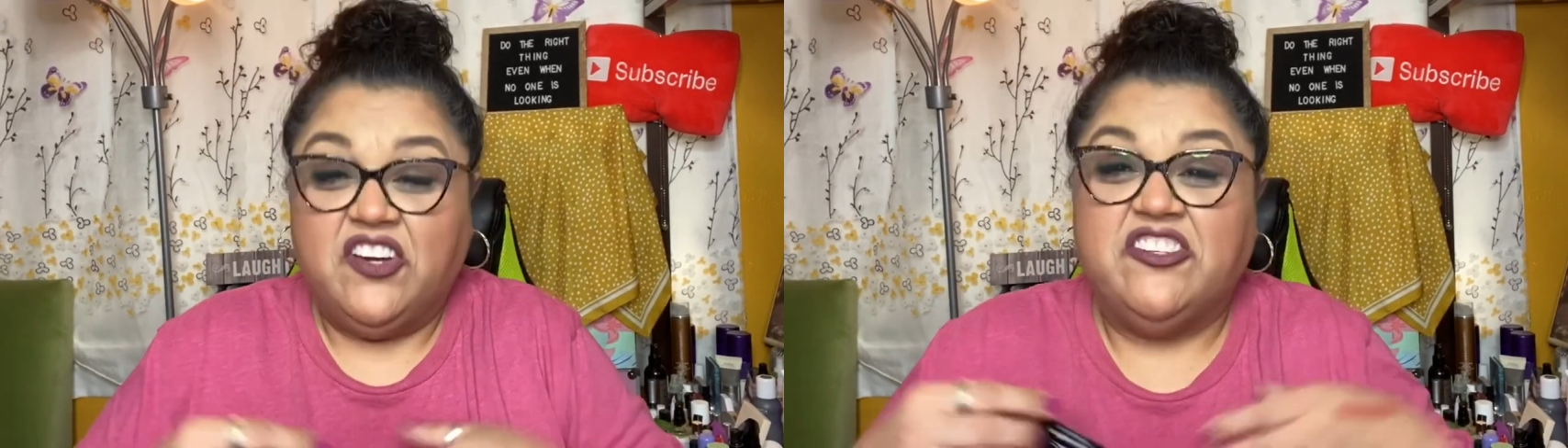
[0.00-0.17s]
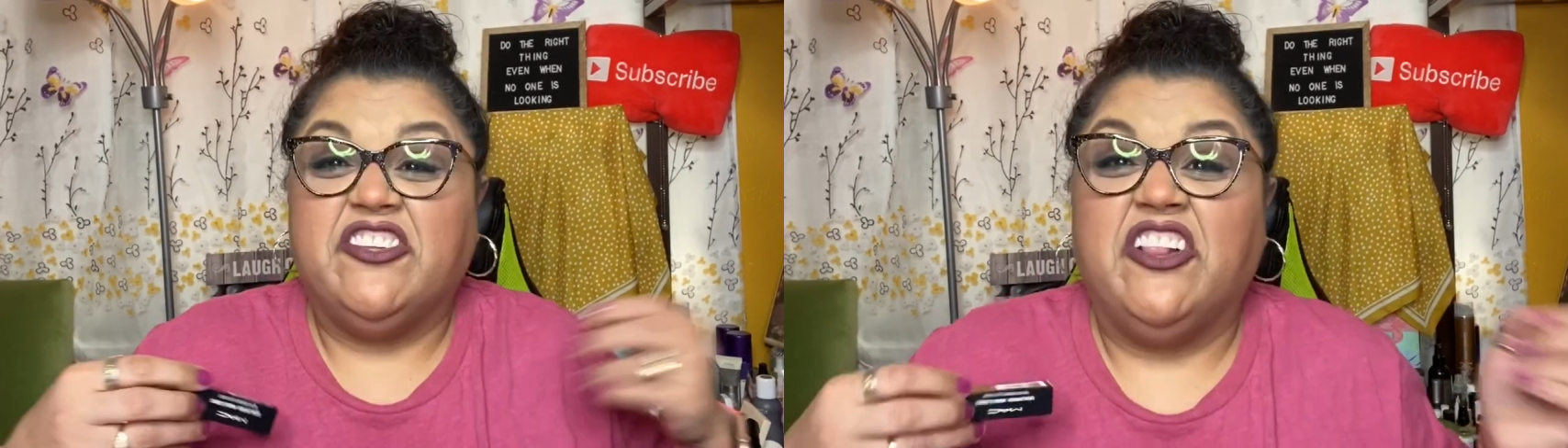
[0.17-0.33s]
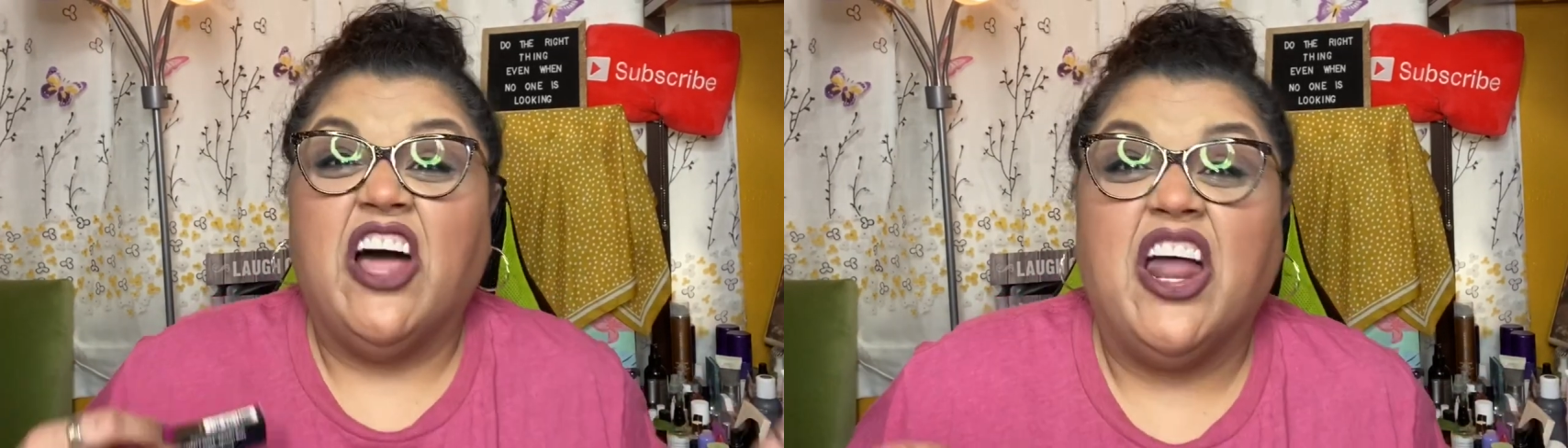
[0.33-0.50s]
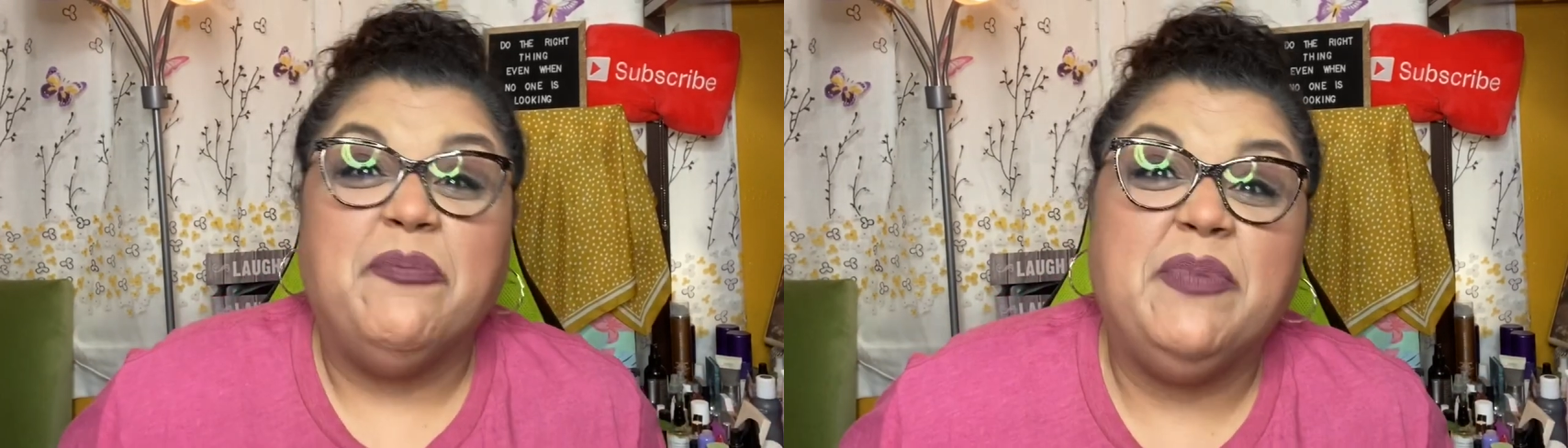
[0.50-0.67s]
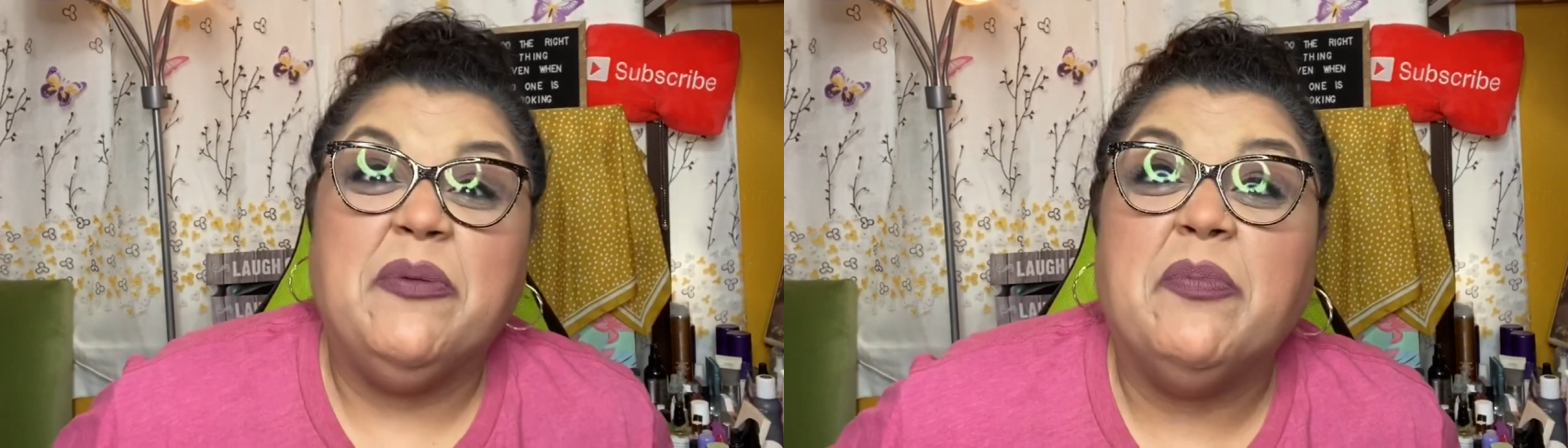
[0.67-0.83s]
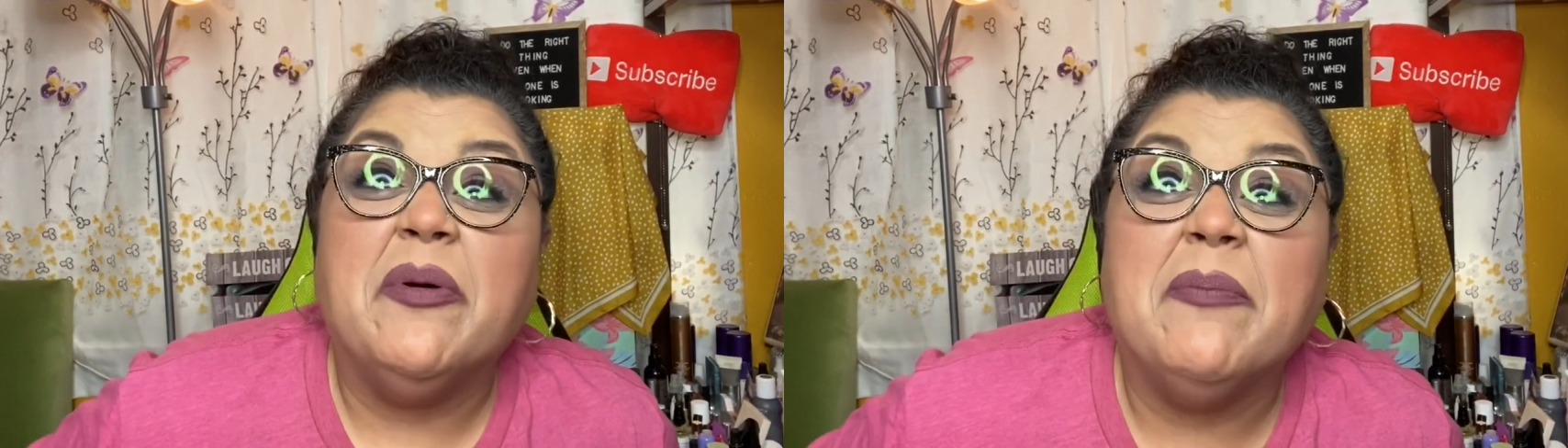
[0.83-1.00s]
A lot of
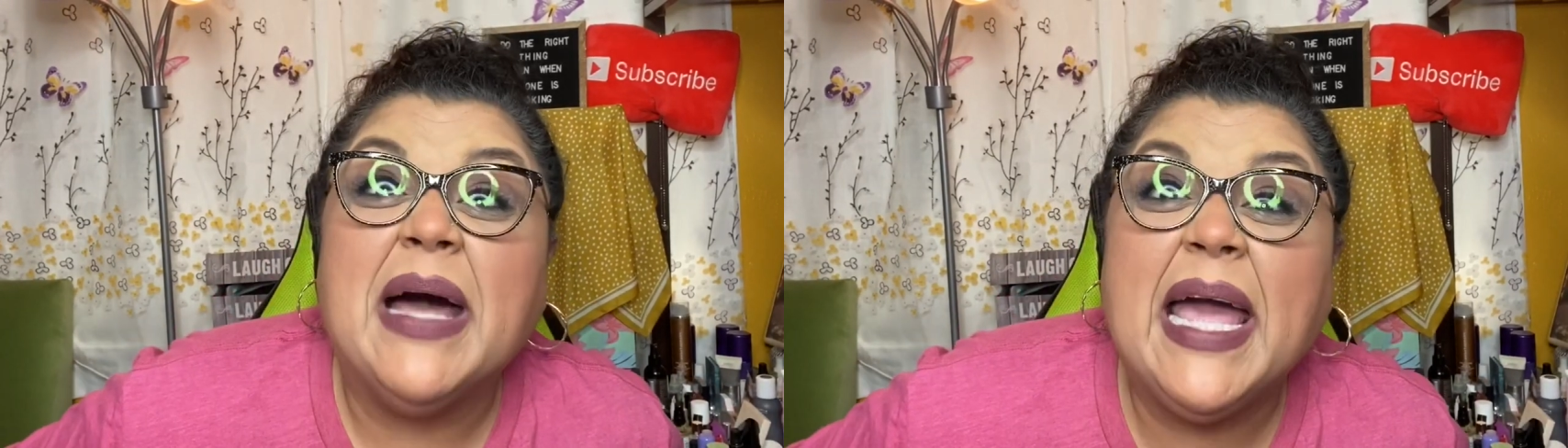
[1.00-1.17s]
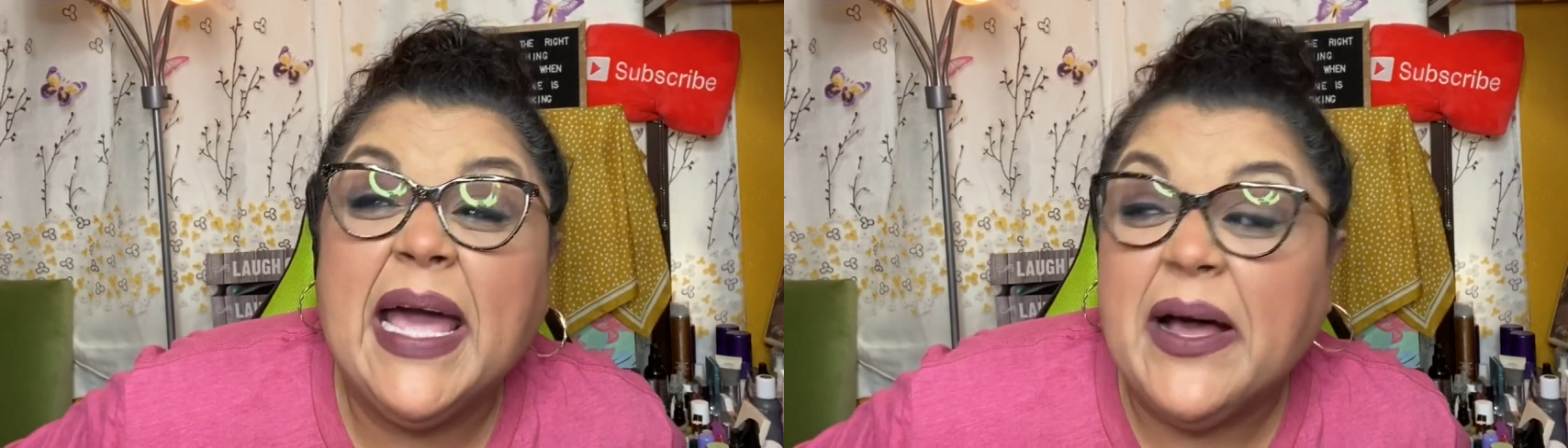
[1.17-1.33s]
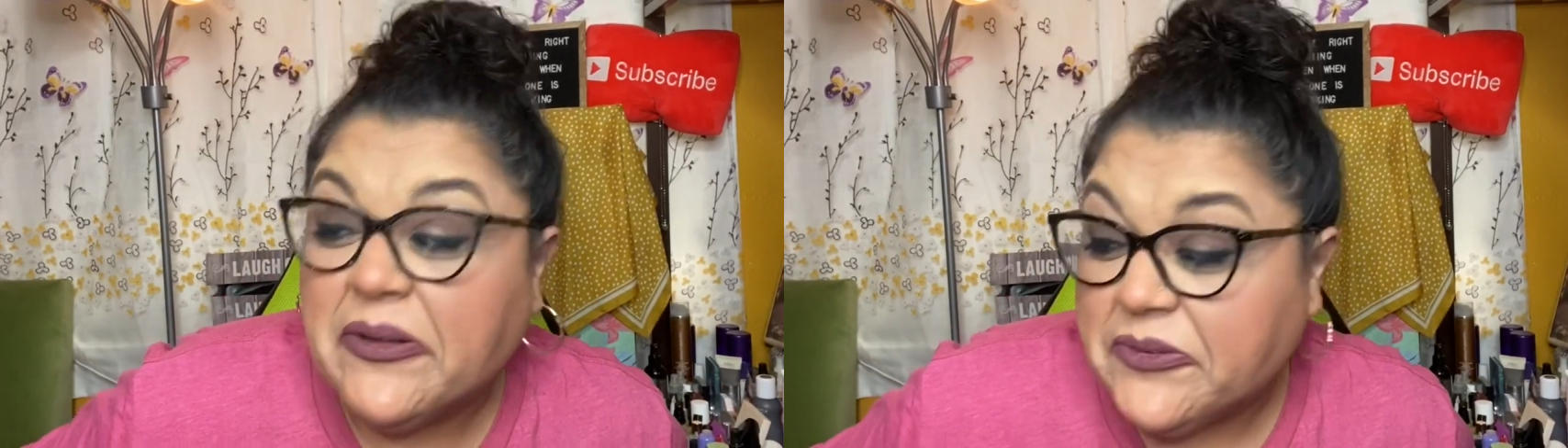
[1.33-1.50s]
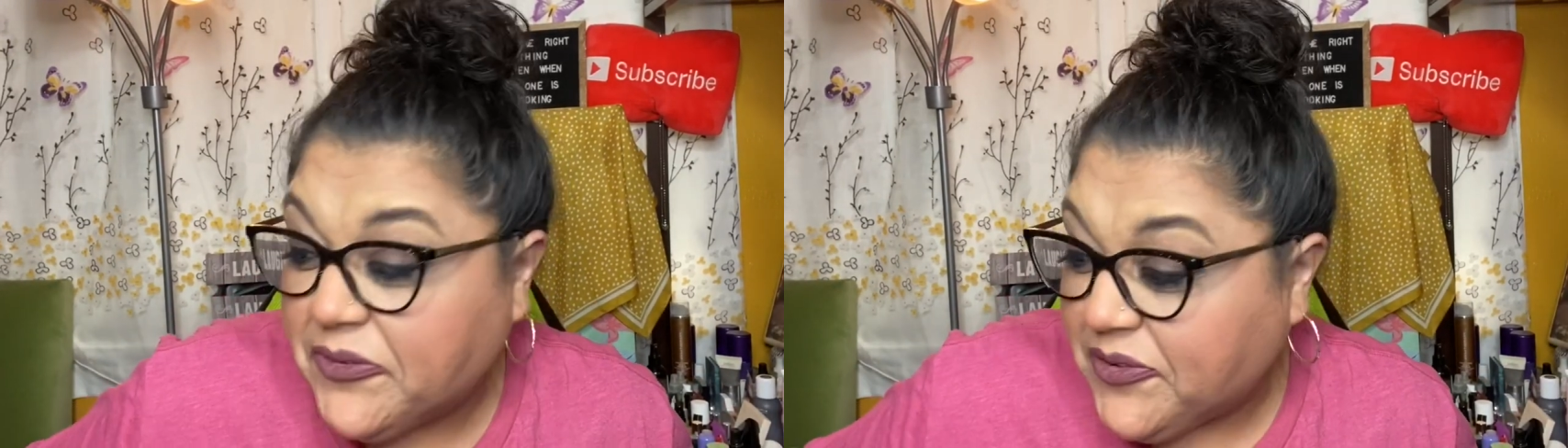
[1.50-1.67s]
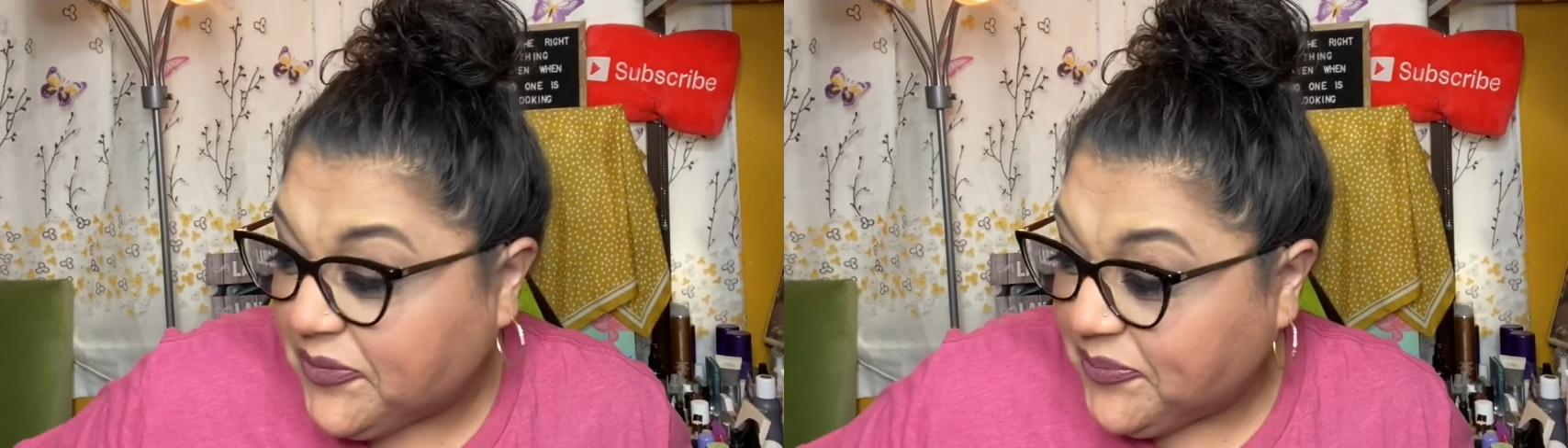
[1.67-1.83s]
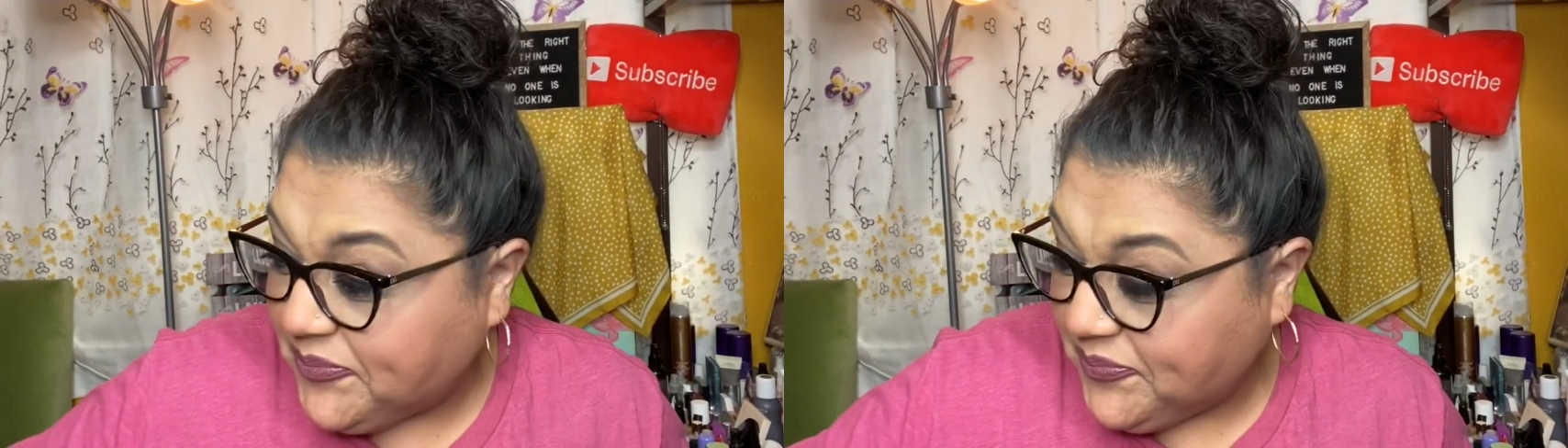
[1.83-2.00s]
people in my house,